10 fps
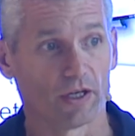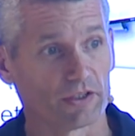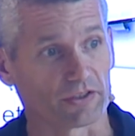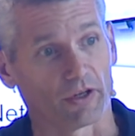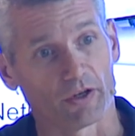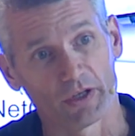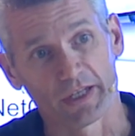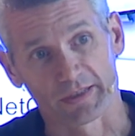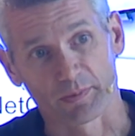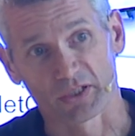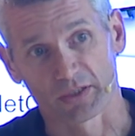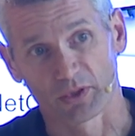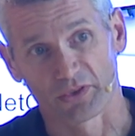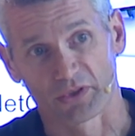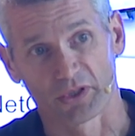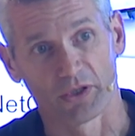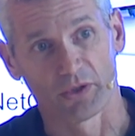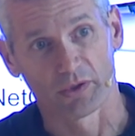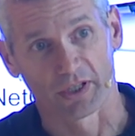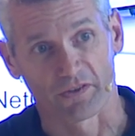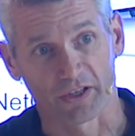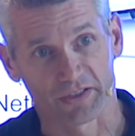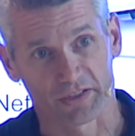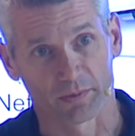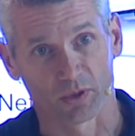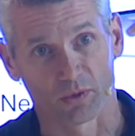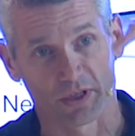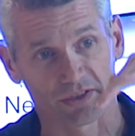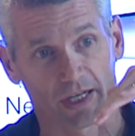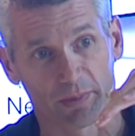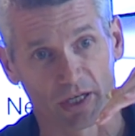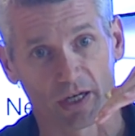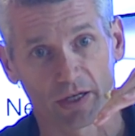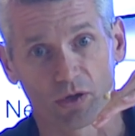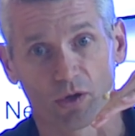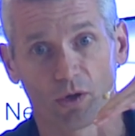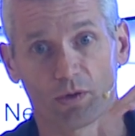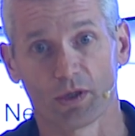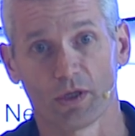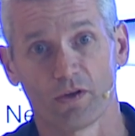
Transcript: So it's possible through a very simple REST API call